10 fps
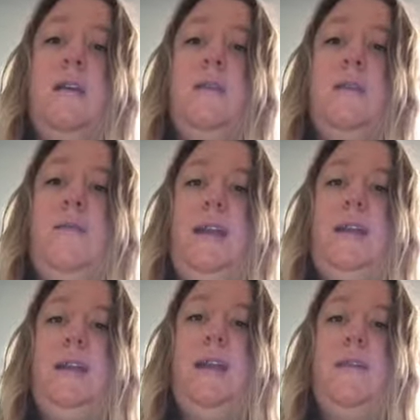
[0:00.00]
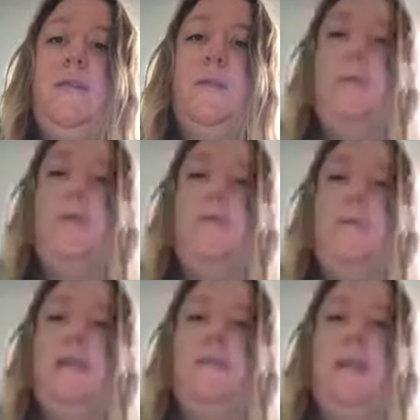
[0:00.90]
To feed and care for both
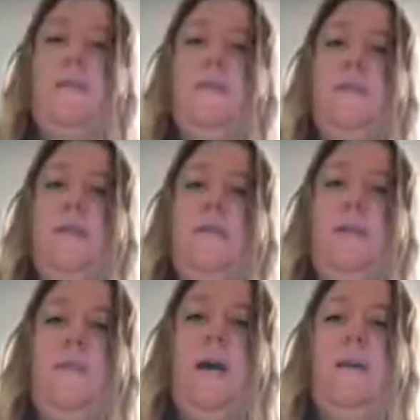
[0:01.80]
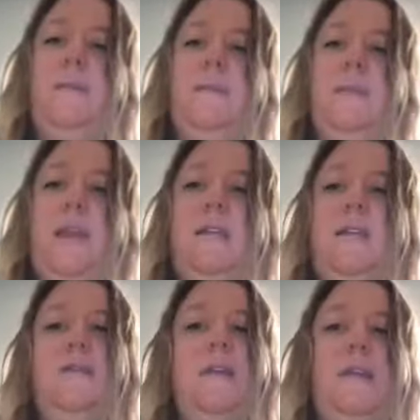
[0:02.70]
means they will serve you well and
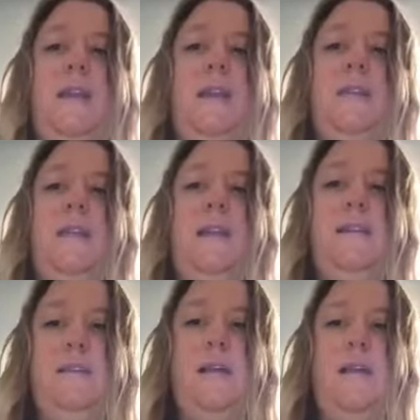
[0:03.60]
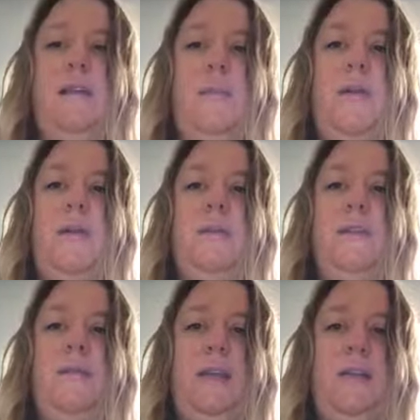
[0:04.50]
do nothing that is not a part of
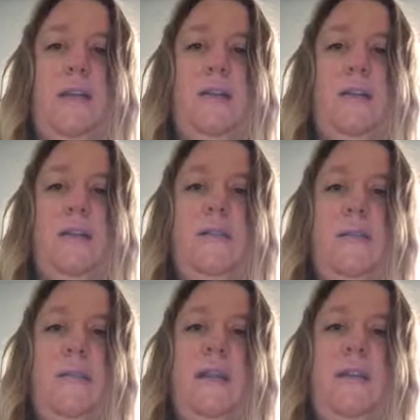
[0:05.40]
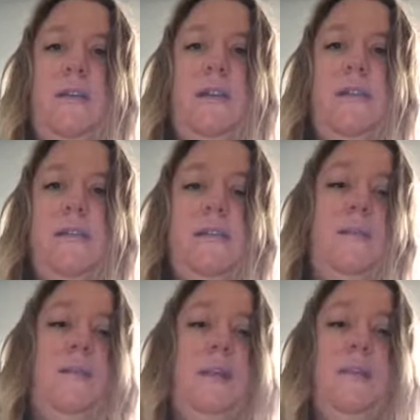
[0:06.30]
something greater, something good,
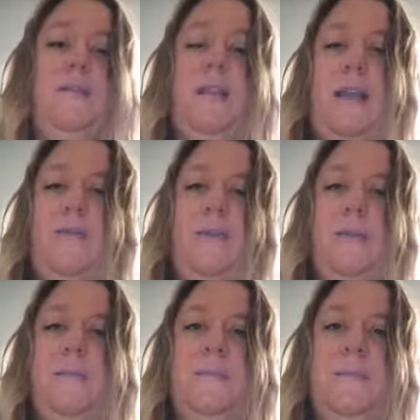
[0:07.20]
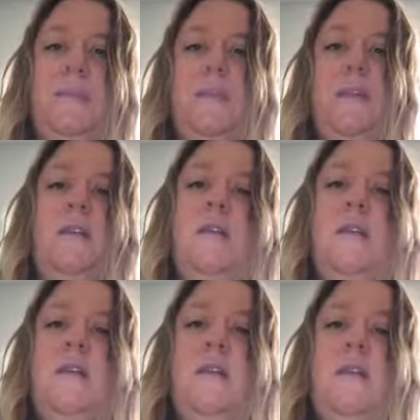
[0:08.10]
something of life.
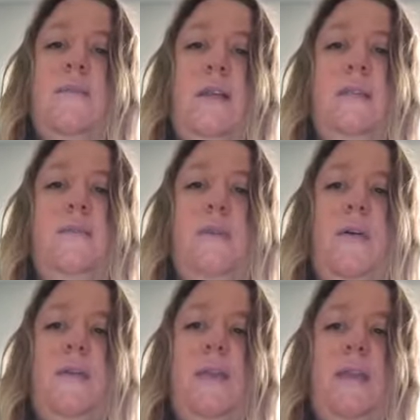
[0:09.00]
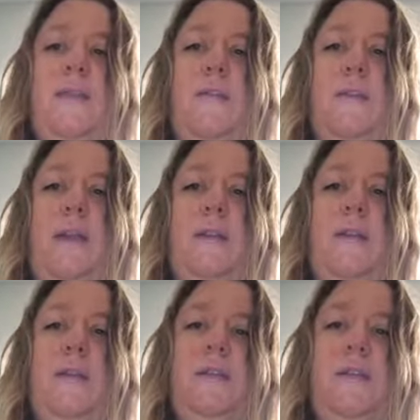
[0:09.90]
Feed them both, and there will be
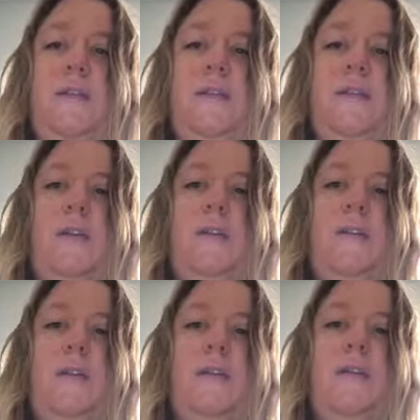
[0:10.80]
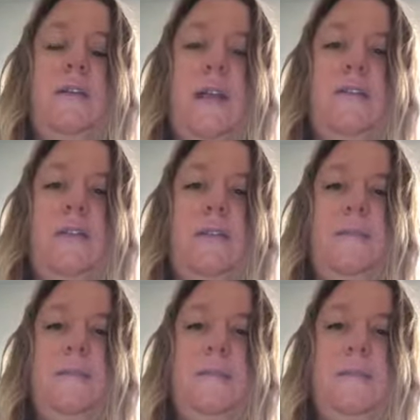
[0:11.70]
no internal struggle for your intention.
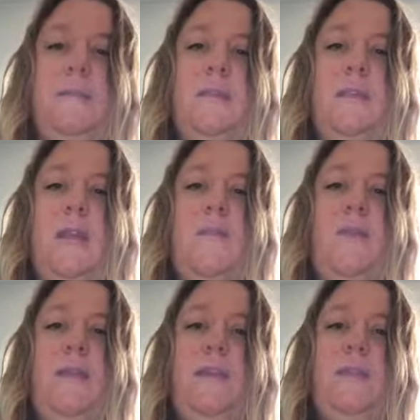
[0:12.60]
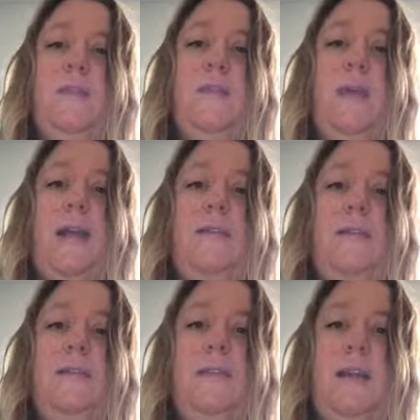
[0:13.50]
And when there's no battle
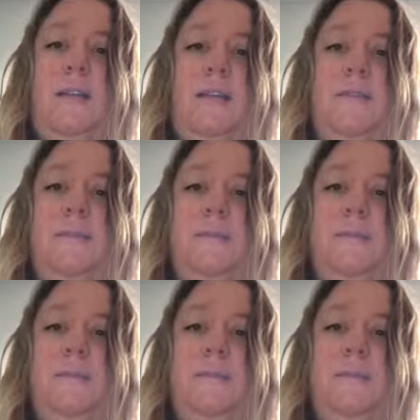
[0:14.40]
inside you,